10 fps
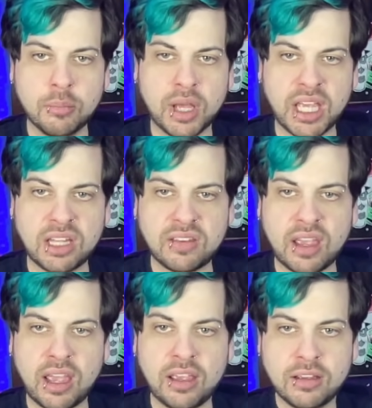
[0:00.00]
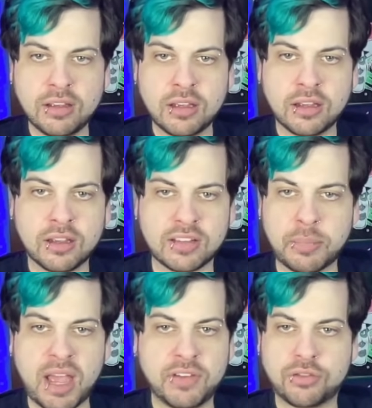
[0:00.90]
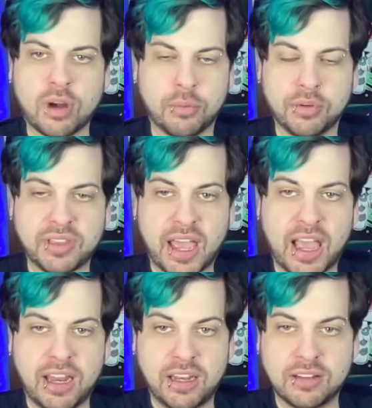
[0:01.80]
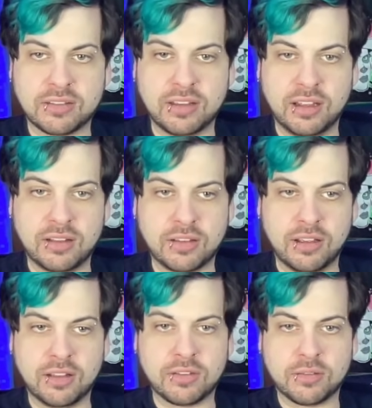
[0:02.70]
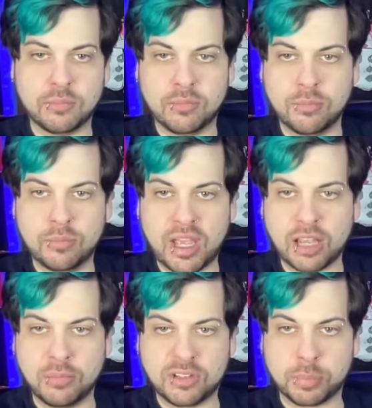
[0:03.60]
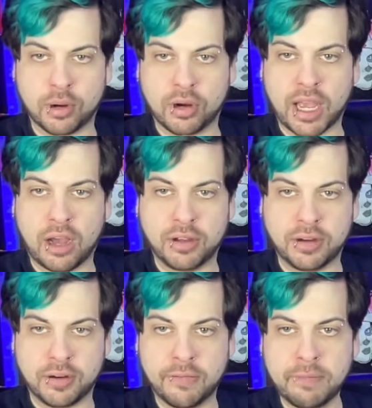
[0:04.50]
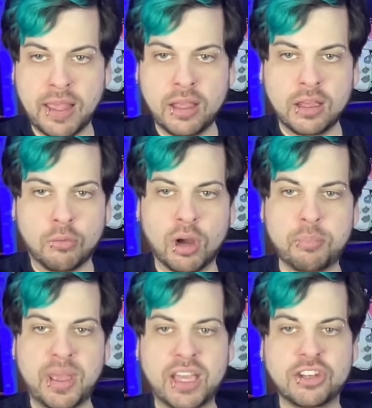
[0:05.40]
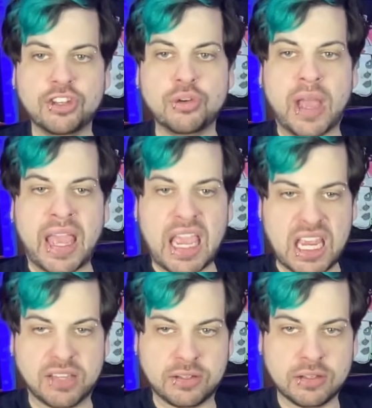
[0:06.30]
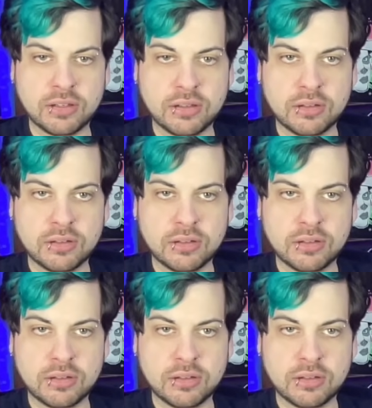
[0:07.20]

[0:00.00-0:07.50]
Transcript: Because I'm having trouble with that, and it's making me spurg out here. What band do you hate?